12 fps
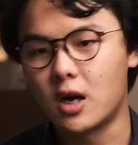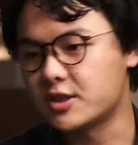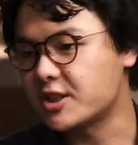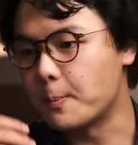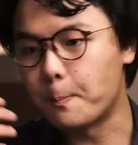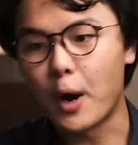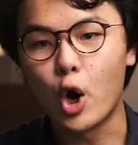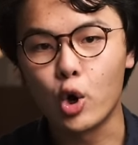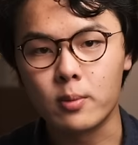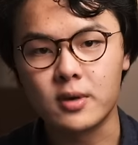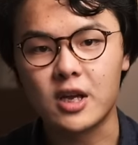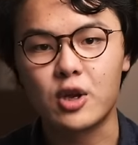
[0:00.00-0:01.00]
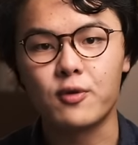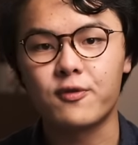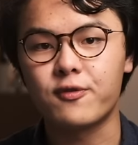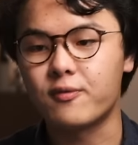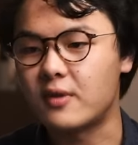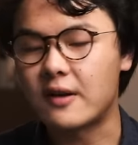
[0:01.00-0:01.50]
some poem that
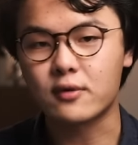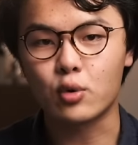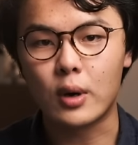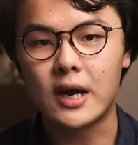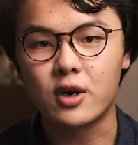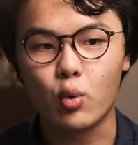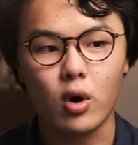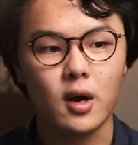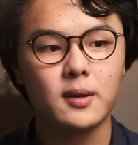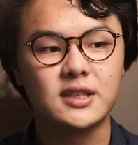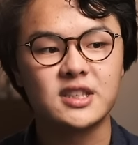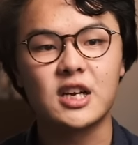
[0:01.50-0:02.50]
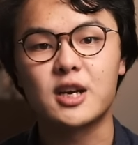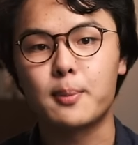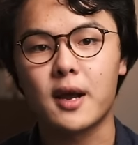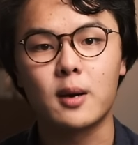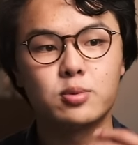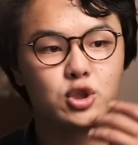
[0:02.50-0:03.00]
you've never read, or decide to
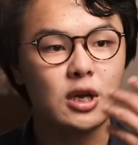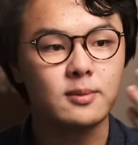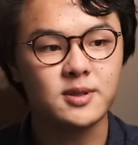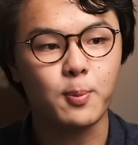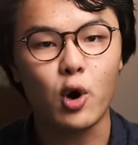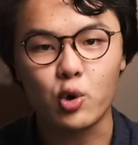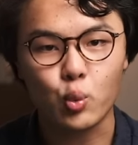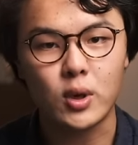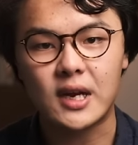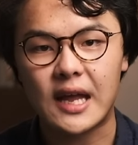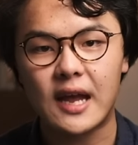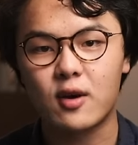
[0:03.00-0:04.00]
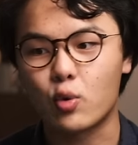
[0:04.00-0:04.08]
pick up James Baldwin again,